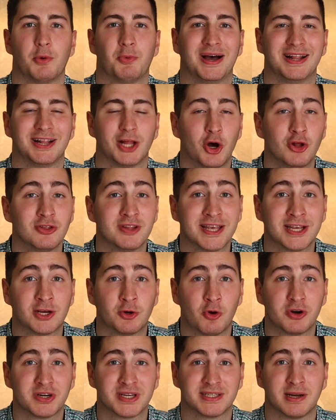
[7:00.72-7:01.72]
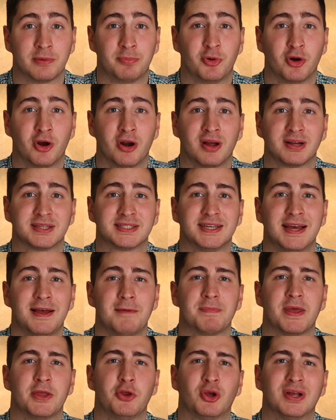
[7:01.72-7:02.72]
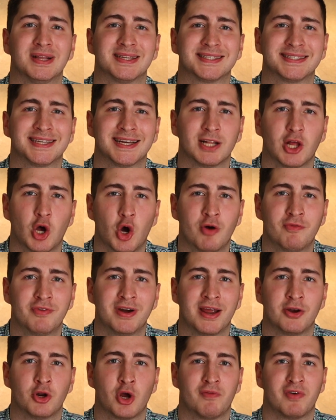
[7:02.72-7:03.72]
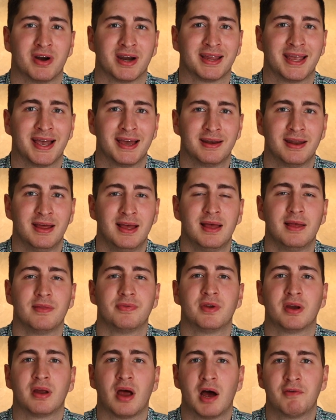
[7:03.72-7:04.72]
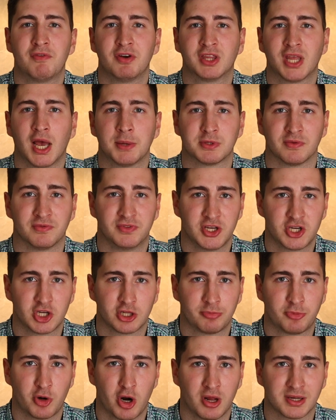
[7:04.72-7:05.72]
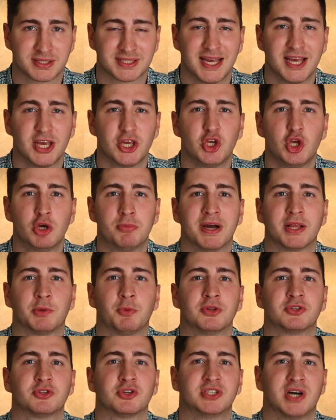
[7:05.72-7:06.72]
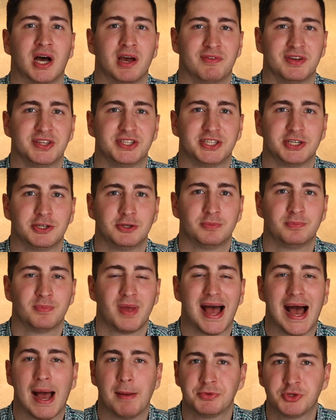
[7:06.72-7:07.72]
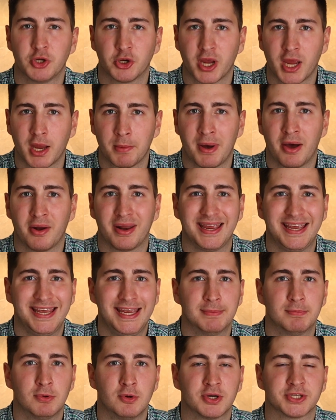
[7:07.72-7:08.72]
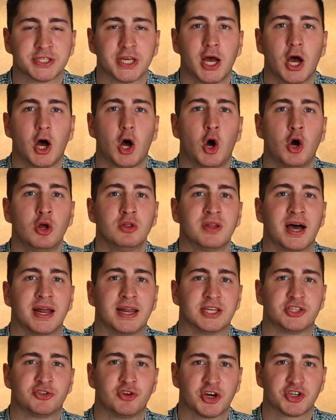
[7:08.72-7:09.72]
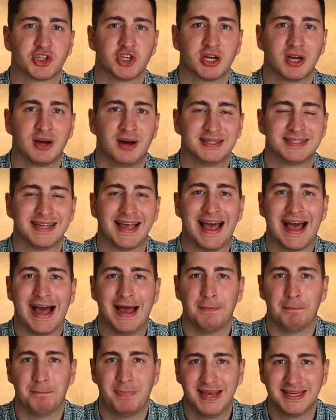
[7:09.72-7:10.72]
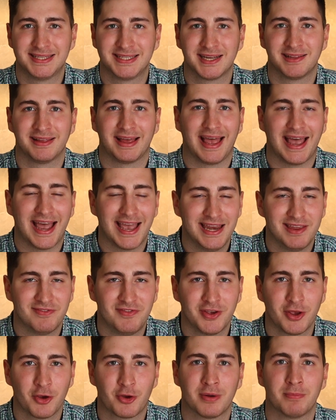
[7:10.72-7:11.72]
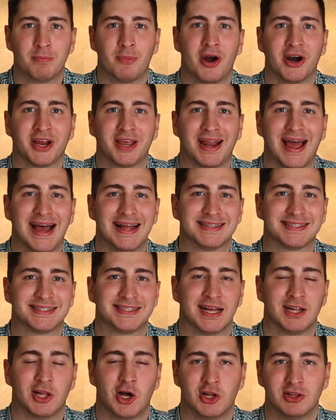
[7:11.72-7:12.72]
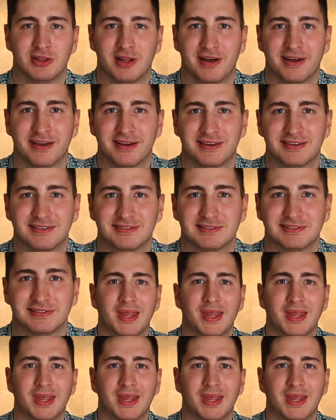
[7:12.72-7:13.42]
While online courses are products that you can sell over and over again, there are other types of digital products you might want to dive into. I'm talking about ebooks, online instruction guides, and basically anything you can market and sell online.